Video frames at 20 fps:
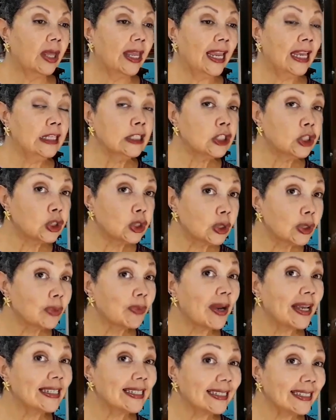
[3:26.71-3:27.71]

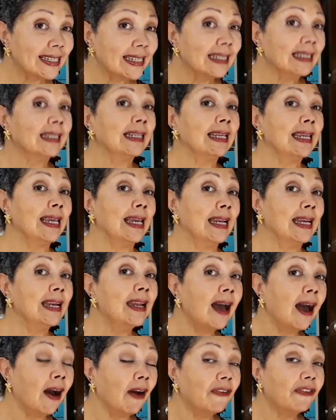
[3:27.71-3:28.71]
Interestingly
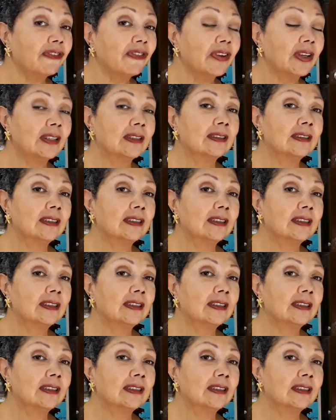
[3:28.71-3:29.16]
enough,